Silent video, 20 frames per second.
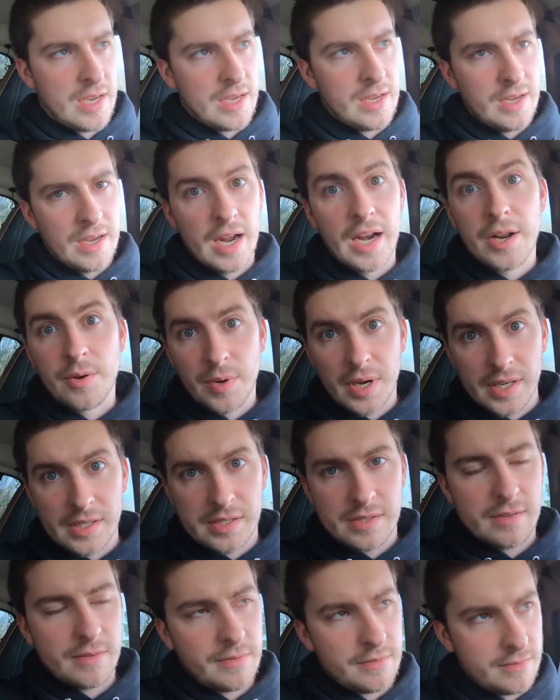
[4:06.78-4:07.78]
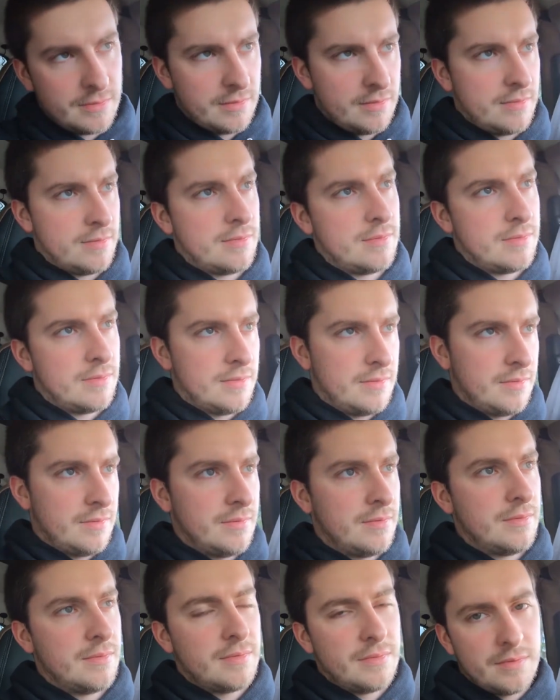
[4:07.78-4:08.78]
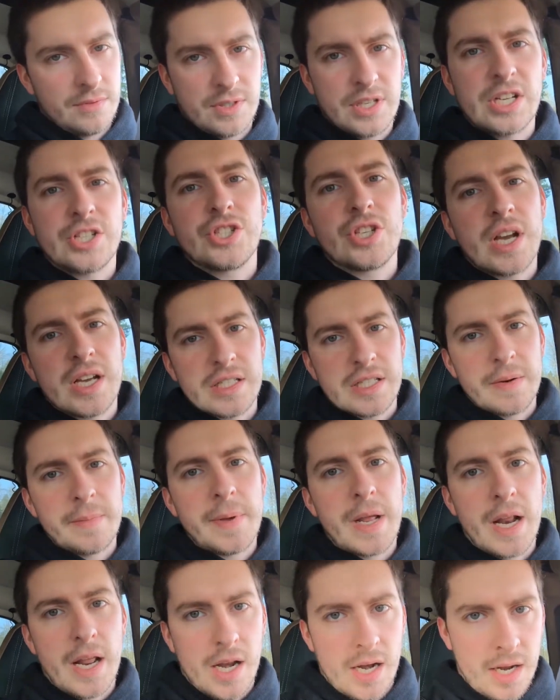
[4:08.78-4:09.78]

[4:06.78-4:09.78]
anyways, catch you guys in a minute.